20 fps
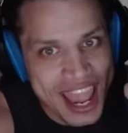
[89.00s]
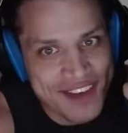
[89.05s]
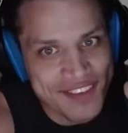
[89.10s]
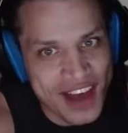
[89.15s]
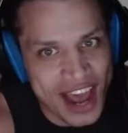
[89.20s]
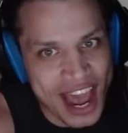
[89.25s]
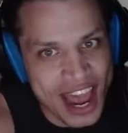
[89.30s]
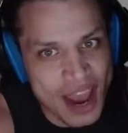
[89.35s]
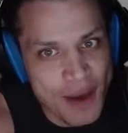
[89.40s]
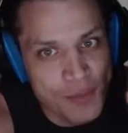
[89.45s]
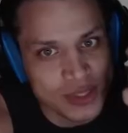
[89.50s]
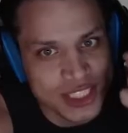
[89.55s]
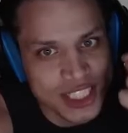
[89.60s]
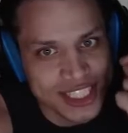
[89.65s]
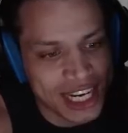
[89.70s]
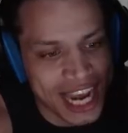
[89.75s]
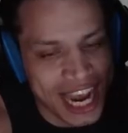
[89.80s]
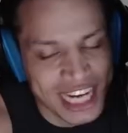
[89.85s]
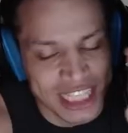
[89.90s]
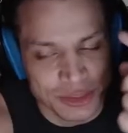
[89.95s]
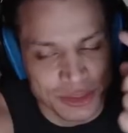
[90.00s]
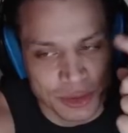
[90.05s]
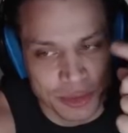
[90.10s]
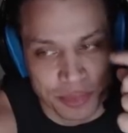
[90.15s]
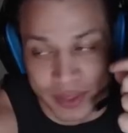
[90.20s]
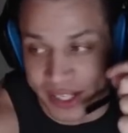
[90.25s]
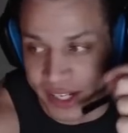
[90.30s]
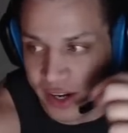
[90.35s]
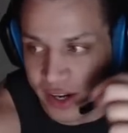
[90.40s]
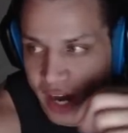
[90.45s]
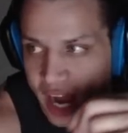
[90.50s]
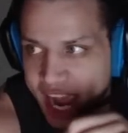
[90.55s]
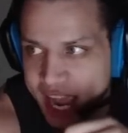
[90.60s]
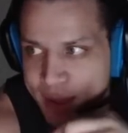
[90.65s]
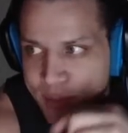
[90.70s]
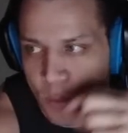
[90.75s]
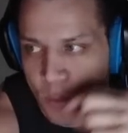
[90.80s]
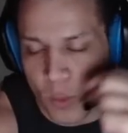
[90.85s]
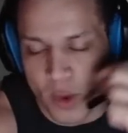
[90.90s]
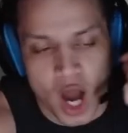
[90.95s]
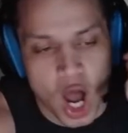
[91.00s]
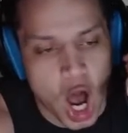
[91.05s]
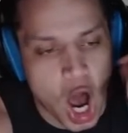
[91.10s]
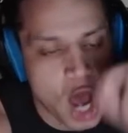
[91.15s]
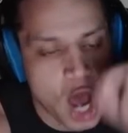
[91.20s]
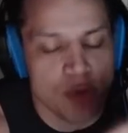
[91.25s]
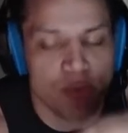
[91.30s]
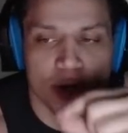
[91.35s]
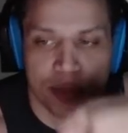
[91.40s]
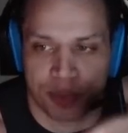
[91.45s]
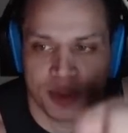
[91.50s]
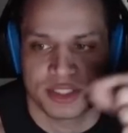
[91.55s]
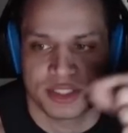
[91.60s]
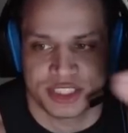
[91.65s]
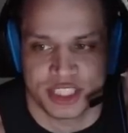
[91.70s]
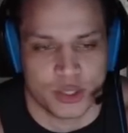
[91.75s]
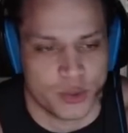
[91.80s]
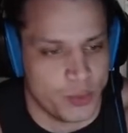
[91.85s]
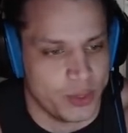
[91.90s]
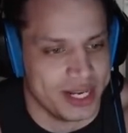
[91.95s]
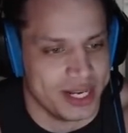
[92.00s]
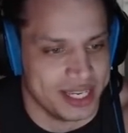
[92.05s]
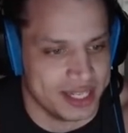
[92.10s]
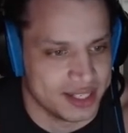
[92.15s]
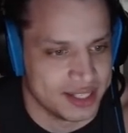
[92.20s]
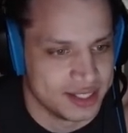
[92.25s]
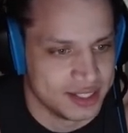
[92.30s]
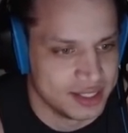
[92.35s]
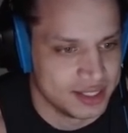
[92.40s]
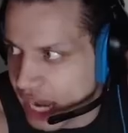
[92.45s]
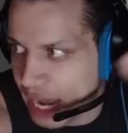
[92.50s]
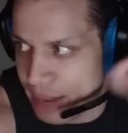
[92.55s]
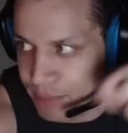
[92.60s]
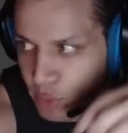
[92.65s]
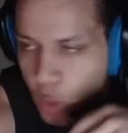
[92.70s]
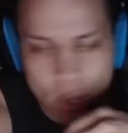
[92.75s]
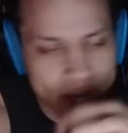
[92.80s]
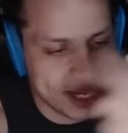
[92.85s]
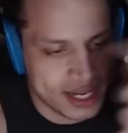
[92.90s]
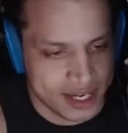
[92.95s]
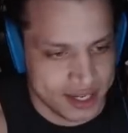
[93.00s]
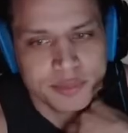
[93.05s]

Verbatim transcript: If I was a casual player, I am one hundred percent quitting. I'm quitting.